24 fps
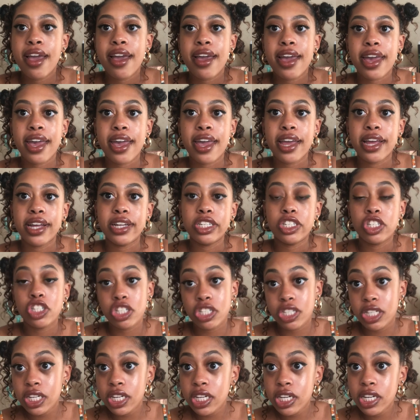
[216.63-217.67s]
And
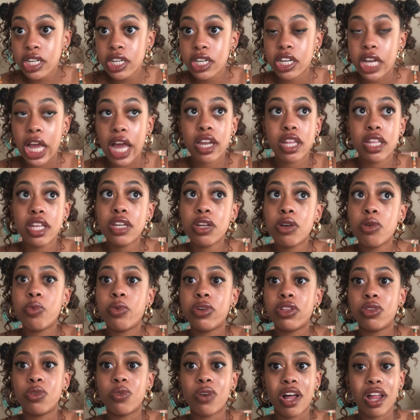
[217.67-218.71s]
she, Catalina,
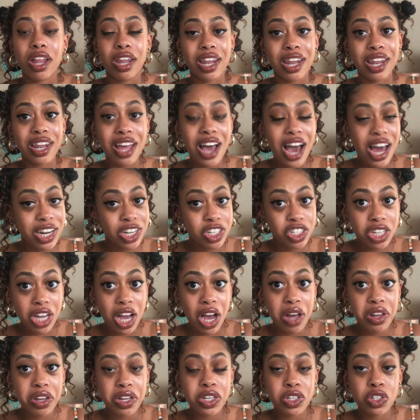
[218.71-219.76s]
went through a lot of
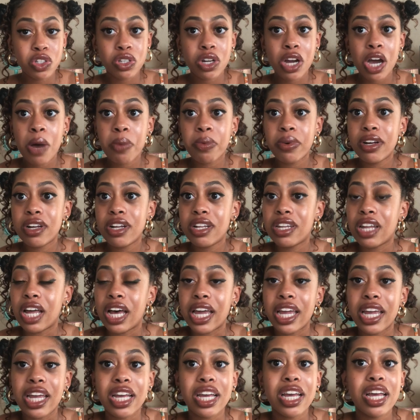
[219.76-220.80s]
childhood trauma,
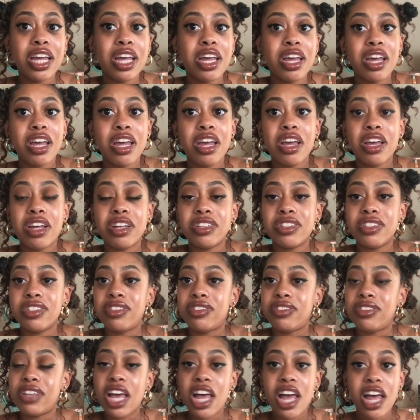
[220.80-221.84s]
like
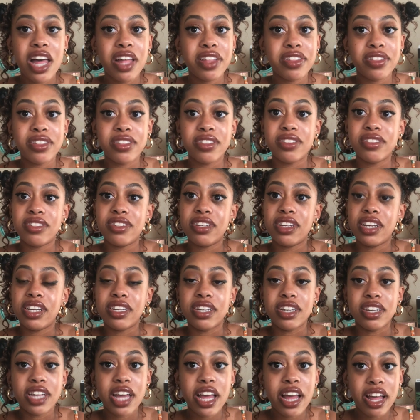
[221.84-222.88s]
death
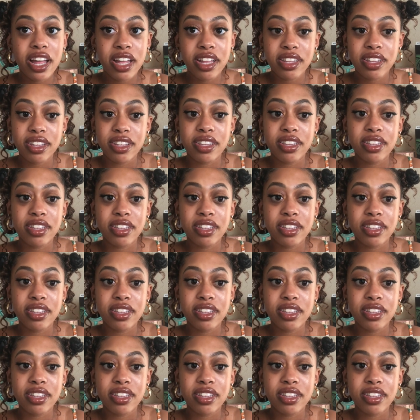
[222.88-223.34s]
and death